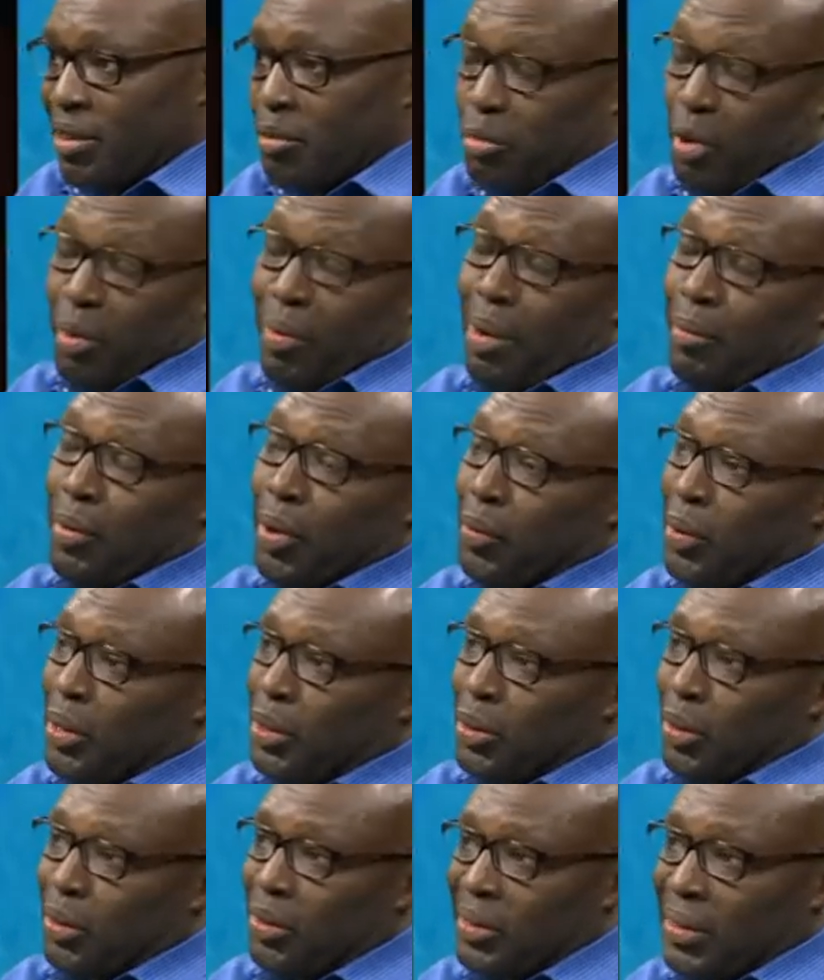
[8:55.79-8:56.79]
probably we
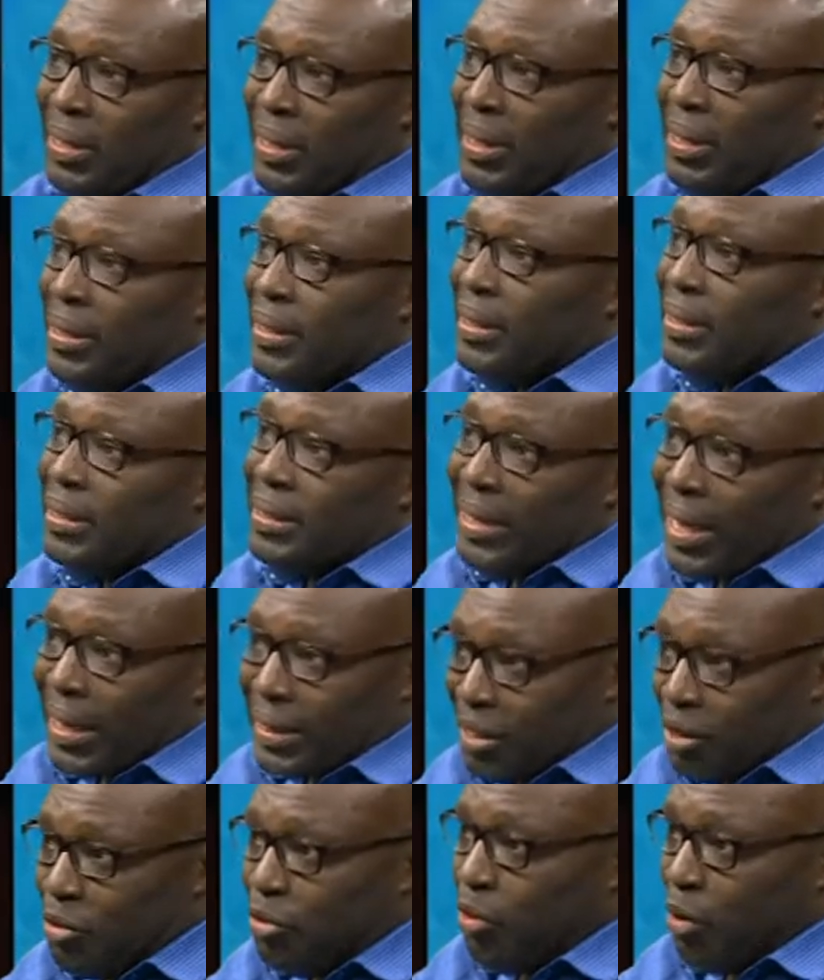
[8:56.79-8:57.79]
thought
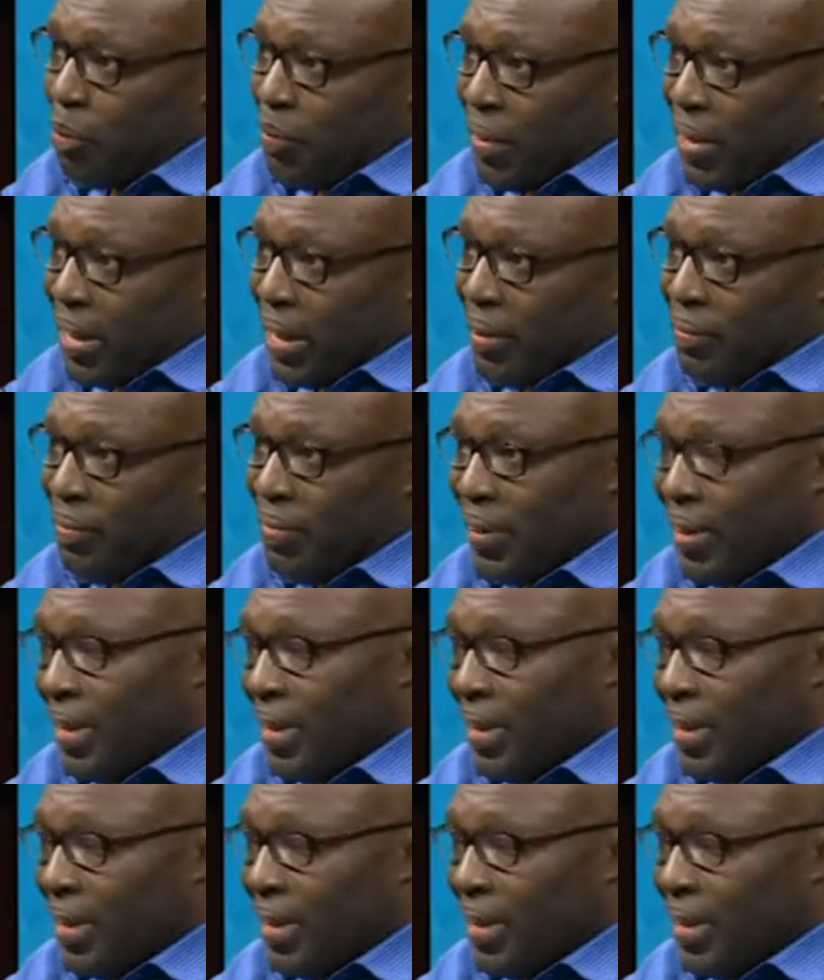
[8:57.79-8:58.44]
starting from there